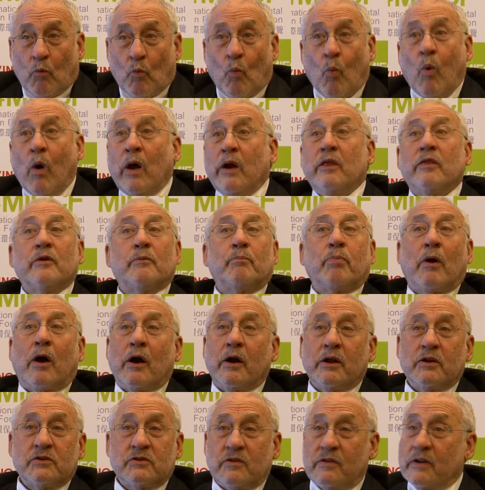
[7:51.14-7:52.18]
one of the
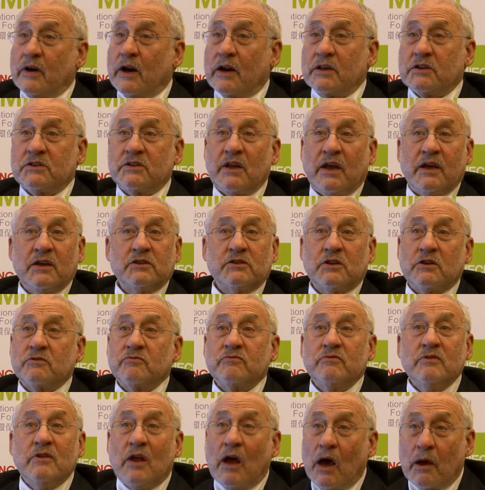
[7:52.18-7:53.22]
parties in the United States
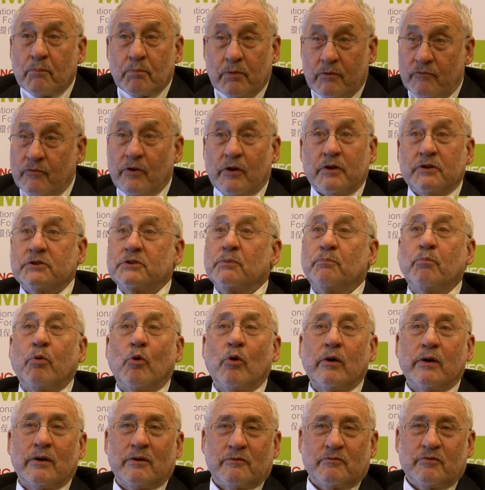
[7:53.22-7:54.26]
have not been very
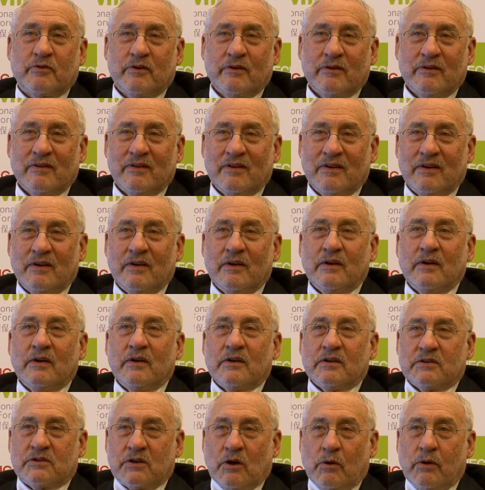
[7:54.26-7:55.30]
supportive.
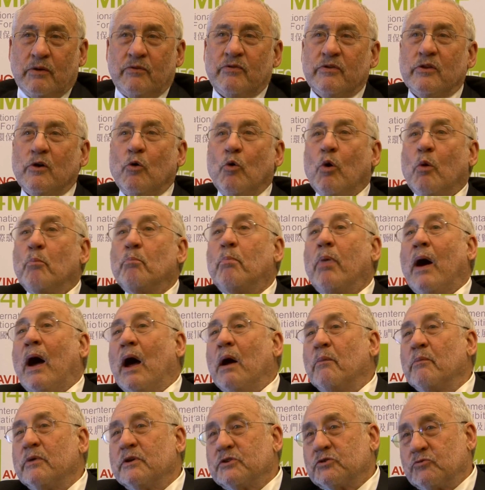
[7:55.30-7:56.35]
So even though
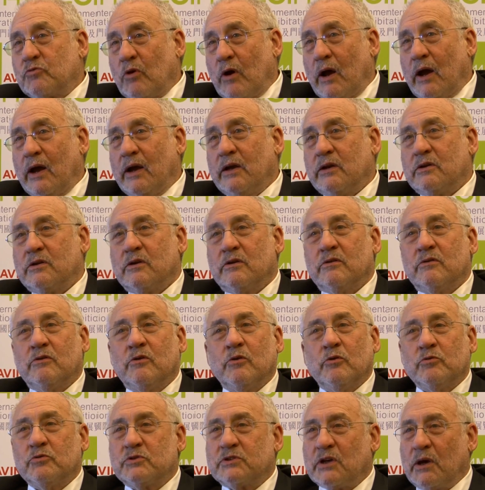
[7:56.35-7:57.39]
Obama's tried to
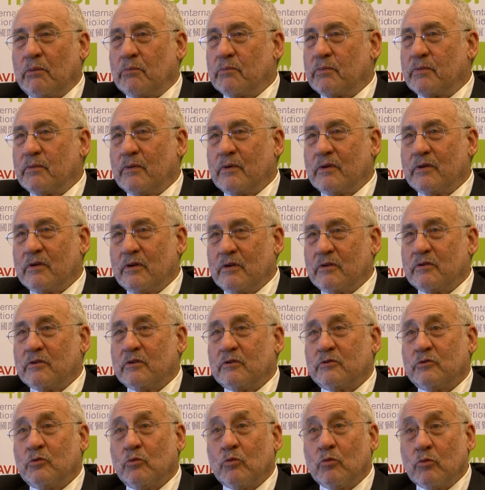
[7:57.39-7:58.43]

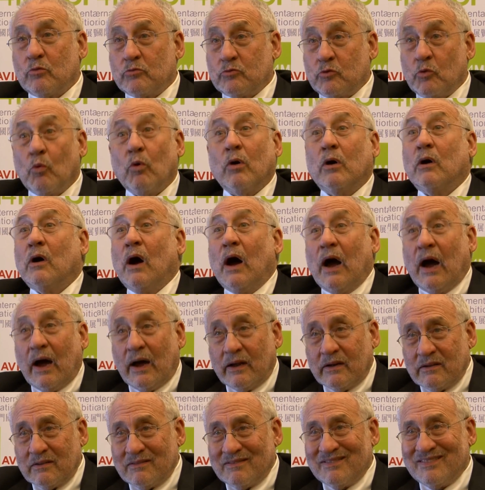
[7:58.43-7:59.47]
do a
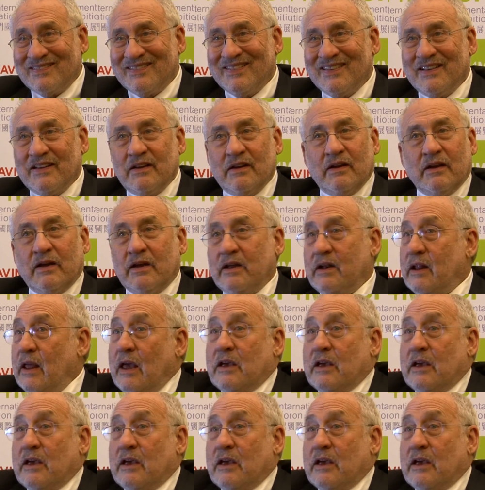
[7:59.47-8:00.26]
lot, it